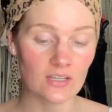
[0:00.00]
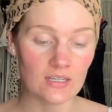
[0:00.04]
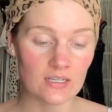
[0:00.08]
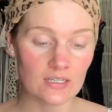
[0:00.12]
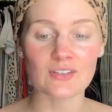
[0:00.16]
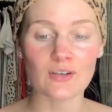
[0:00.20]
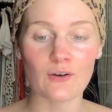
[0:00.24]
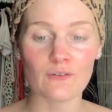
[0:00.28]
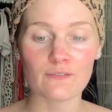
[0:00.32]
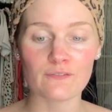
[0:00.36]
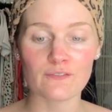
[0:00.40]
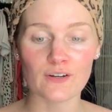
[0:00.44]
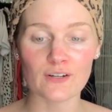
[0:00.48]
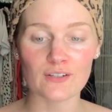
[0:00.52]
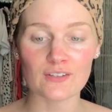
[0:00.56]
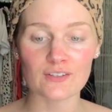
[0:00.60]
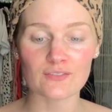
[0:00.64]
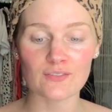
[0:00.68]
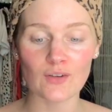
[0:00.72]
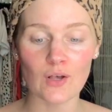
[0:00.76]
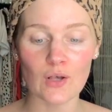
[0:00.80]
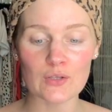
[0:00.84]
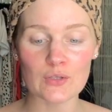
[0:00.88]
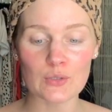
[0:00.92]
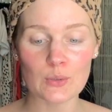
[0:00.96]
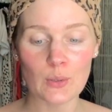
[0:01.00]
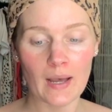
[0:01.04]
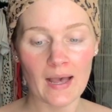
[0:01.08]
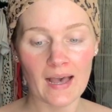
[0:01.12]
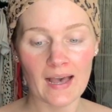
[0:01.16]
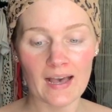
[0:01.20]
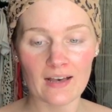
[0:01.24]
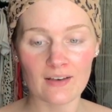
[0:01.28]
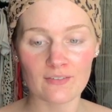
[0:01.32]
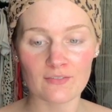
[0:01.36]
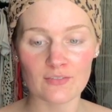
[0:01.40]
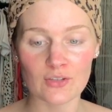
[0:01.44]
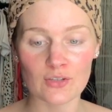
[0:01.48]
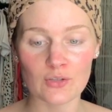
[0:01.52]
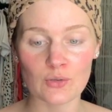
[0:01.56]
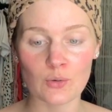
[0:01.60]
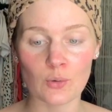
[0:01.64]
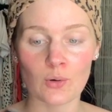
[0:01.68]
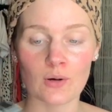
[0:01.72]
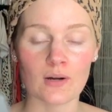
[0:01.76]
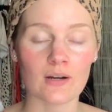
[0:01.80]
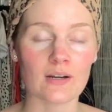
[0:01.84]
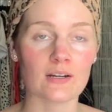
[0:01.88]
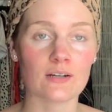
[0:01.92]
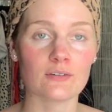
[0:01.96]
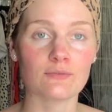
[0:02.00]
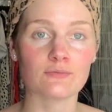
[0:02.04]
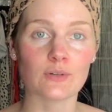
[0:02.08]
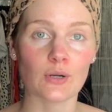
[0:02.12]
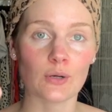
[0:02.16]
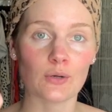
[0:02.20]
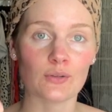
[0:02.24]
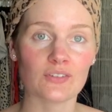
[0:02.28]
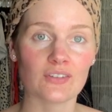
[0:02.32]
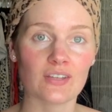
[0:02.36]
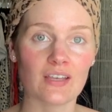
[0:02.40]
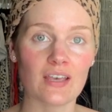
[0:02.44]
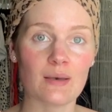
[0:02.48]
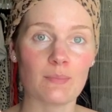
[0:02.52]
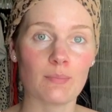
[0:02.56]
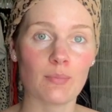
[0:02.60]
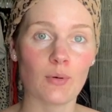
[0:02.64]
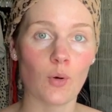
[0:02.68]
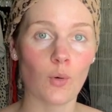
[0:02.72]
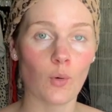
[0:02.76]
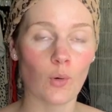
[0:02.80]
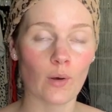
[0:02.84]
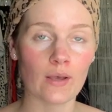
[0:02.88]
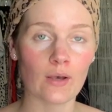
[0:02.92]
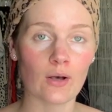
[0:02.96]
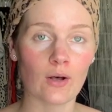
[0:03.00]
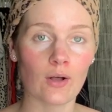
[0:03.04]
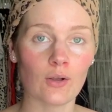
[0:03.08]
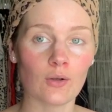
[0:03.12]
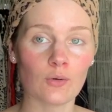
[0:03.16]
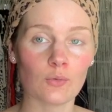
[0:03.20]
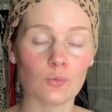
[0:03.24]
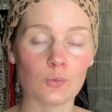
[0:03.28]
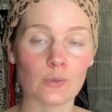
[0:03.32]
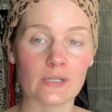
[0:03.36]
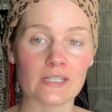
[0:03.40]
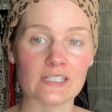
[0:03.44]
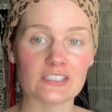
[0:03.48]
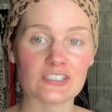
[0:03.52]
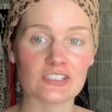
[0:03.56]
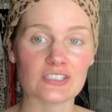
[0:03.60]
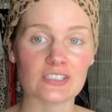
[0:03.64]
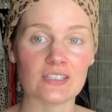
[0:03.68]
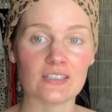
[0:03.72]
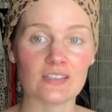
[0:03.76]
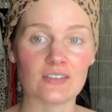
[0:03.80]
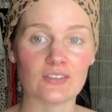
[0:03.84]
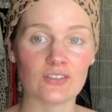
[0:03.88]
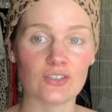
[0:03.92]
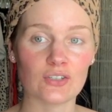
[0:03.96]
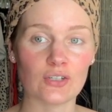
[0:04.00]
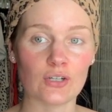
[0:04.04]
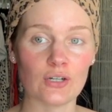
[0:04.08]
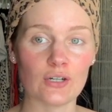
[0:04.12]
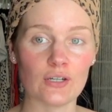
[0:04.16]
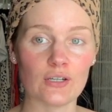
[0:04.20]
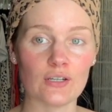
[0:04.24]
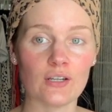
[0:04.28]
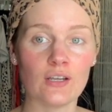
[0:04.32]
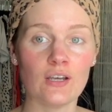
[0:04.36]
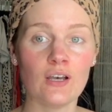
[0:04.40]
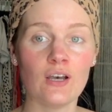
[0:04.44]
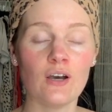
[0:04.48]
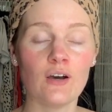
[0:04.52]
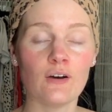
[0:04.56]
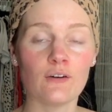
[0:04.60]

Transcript: So first of all, you have your rosehip oil, which is good